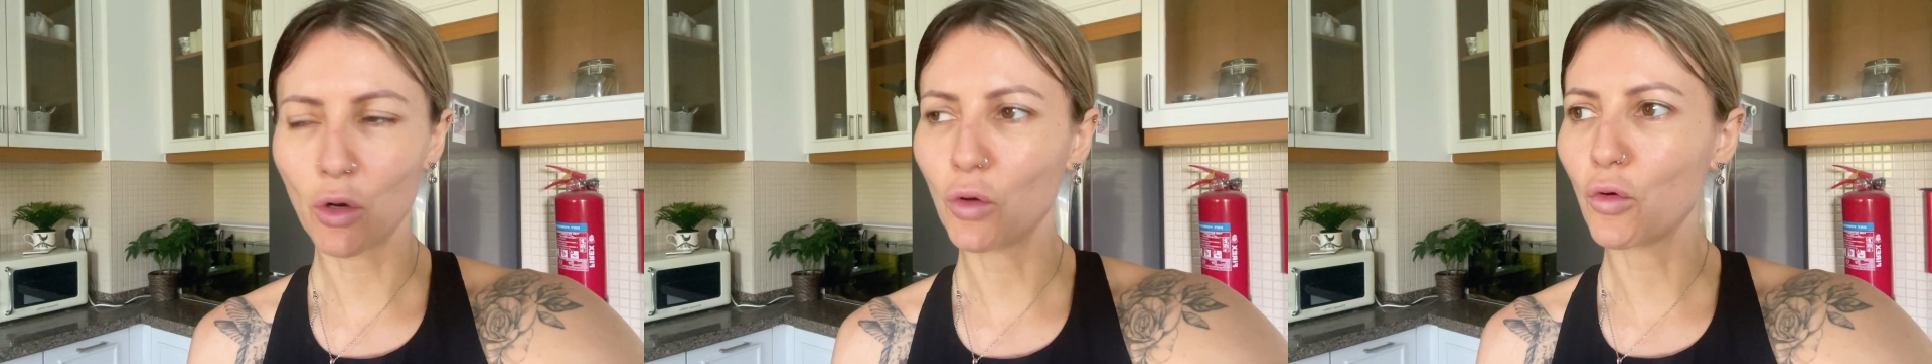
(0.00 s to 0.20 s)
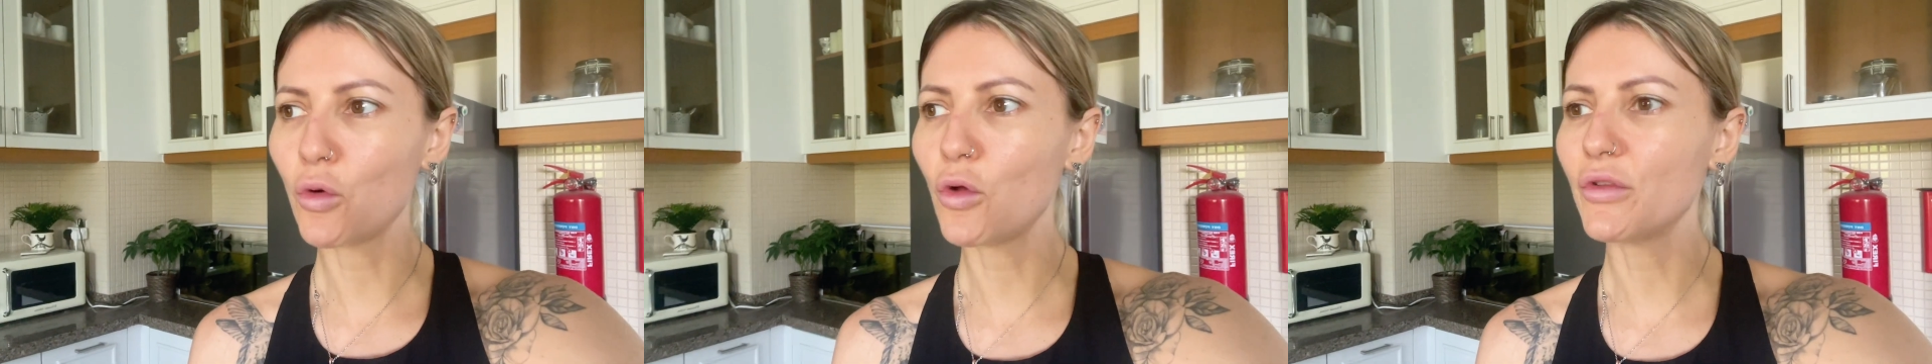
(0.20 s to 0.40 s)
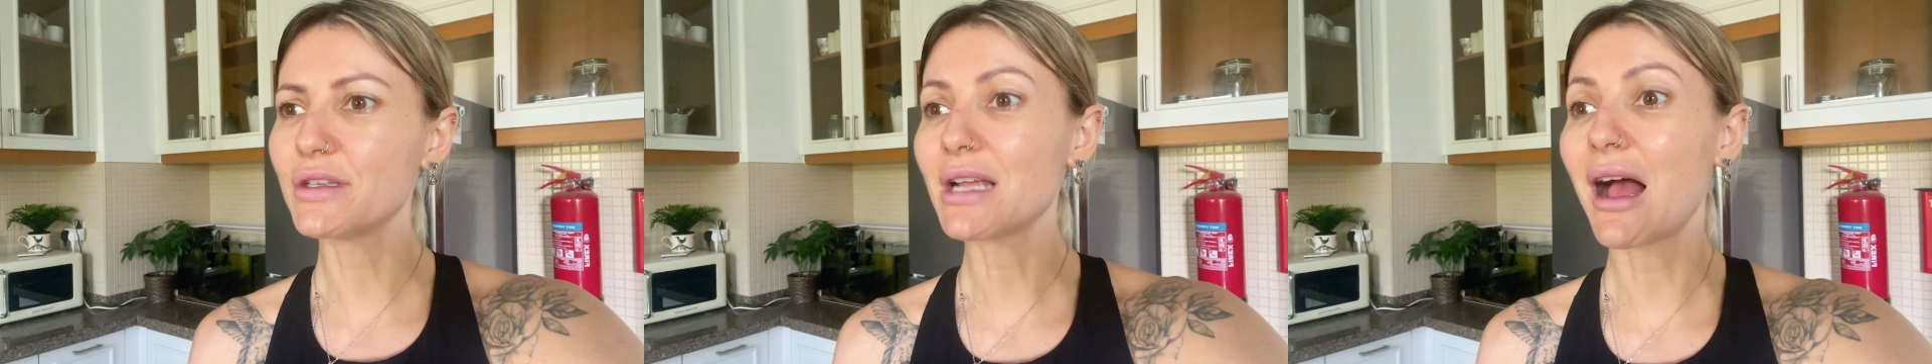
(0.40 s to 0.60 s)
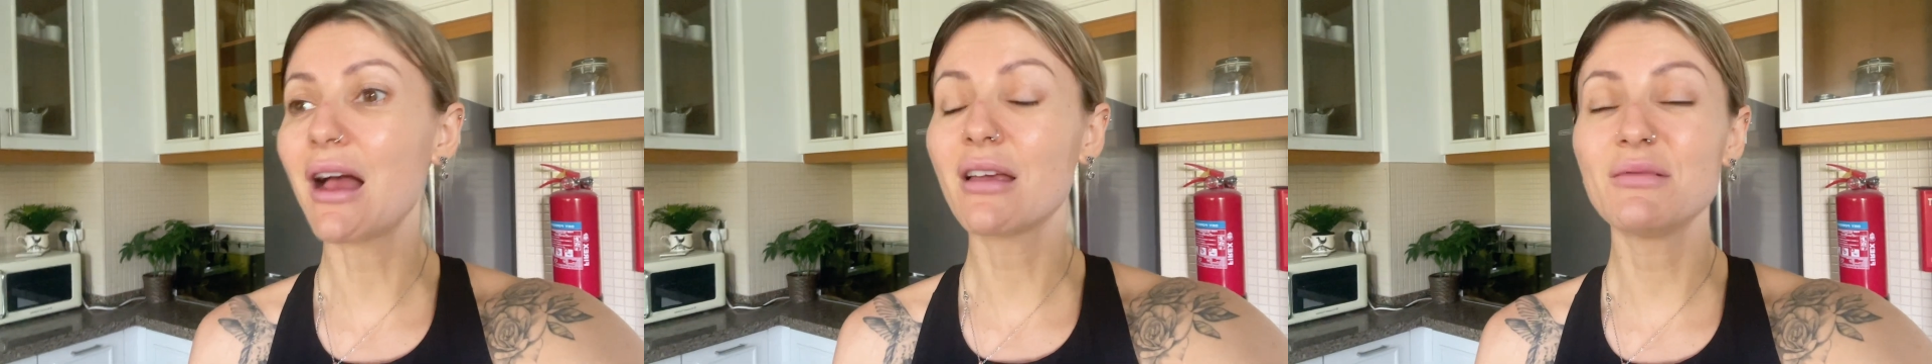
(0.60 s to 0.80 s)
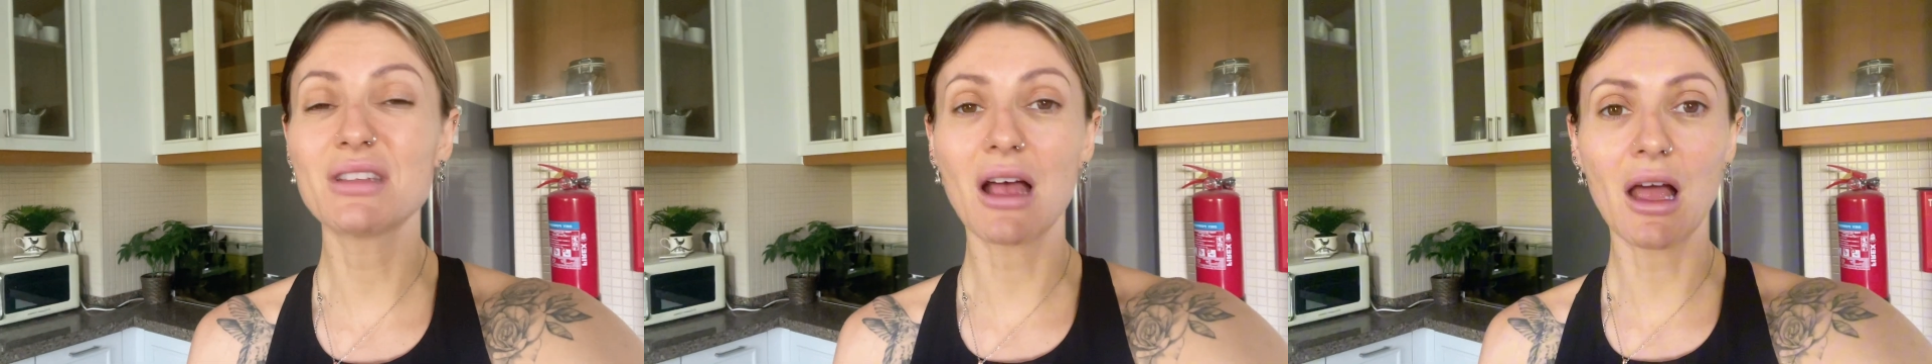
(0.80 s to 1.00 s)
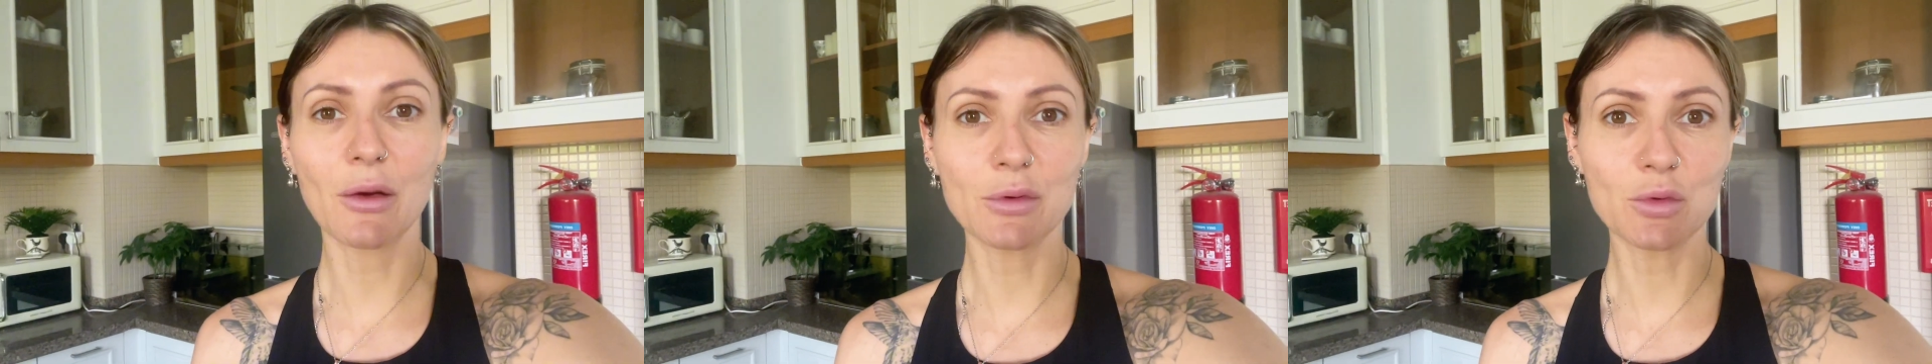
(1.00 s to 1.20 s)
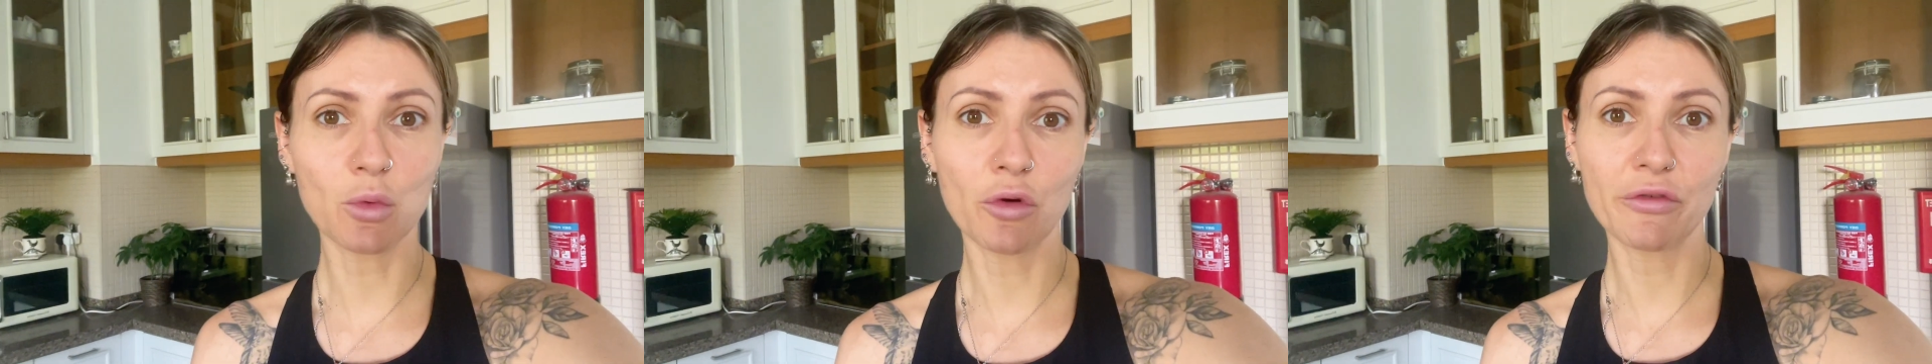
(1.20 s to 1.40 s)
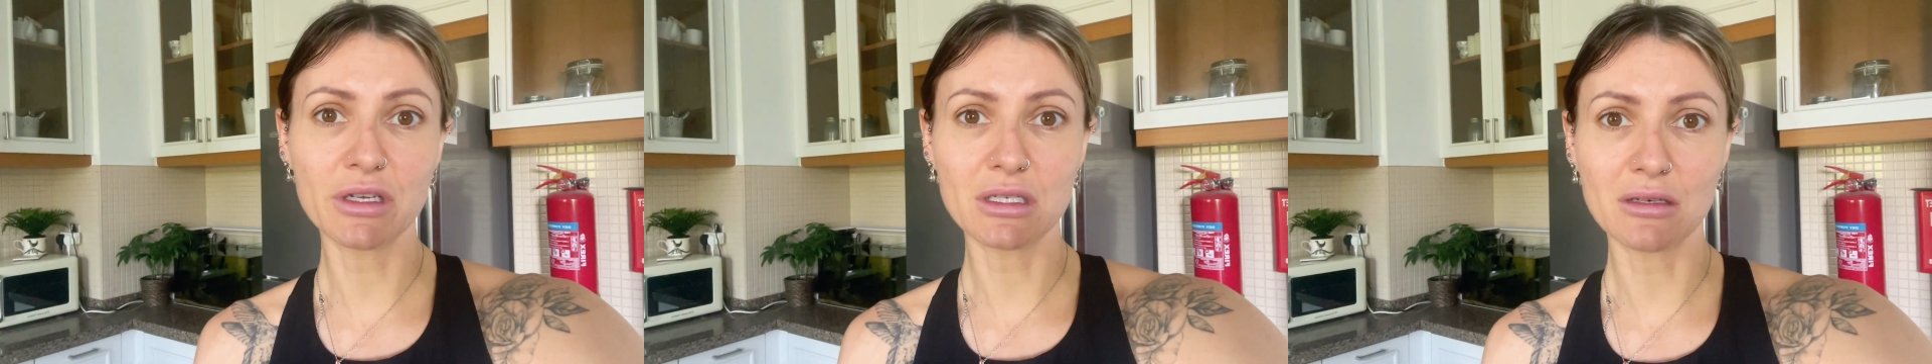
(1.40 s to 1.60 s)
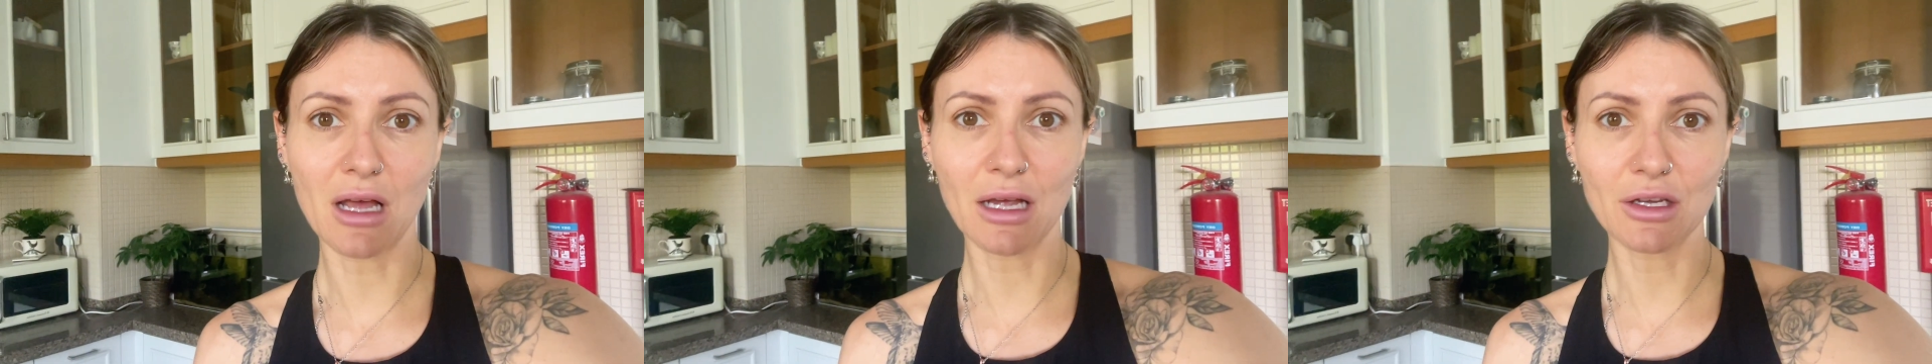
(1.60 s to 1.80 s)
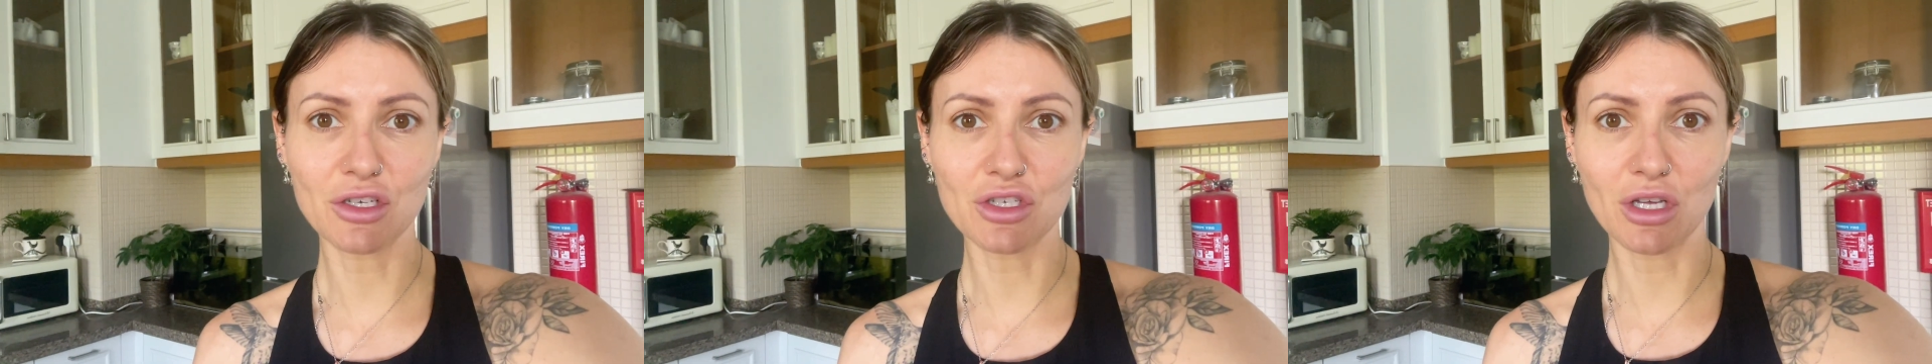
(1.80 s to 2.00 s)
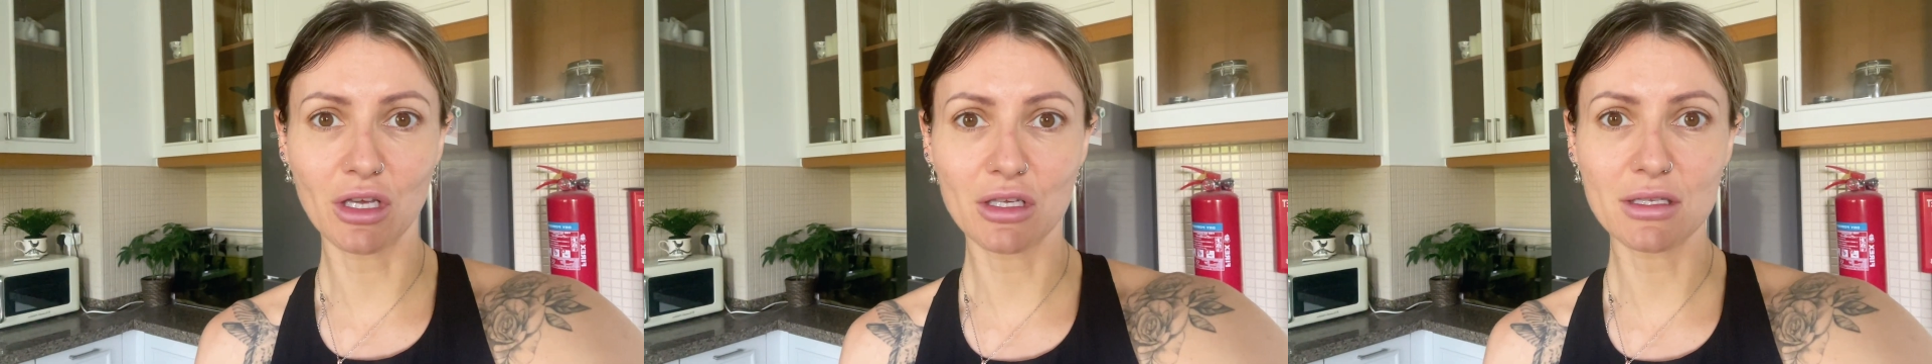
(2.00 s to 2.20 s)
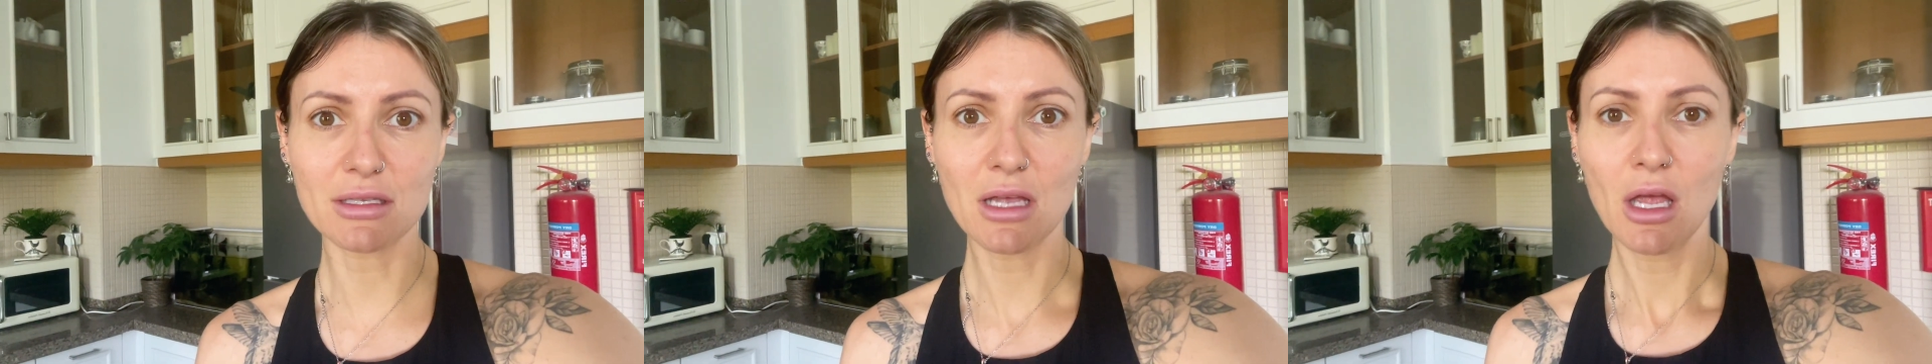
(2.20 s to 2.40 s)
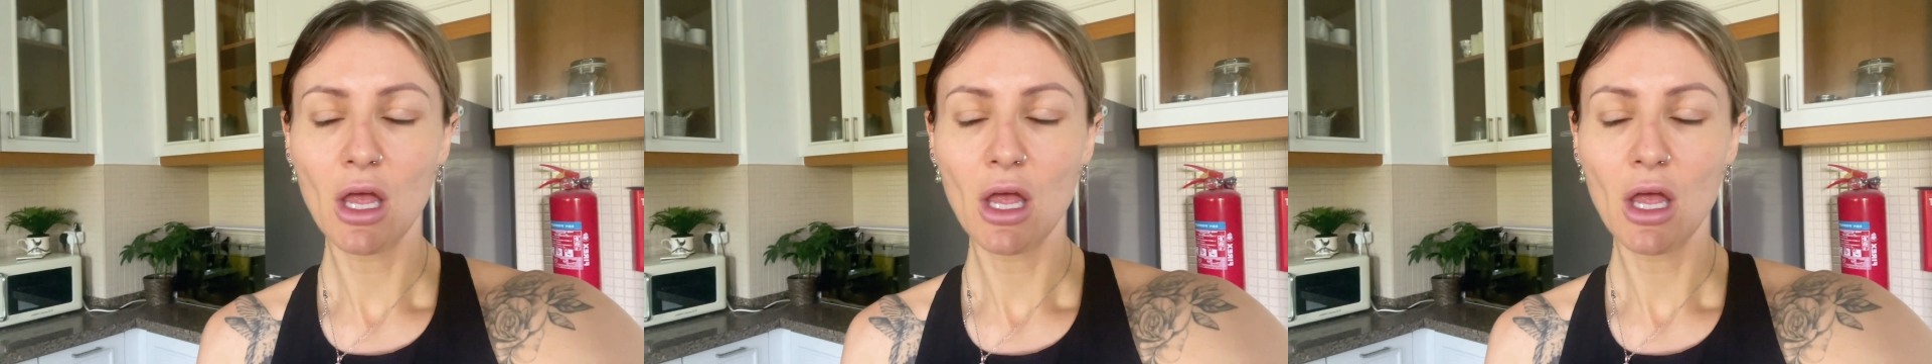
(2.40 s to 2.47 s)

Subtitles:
or all the times that I was worried and anxious.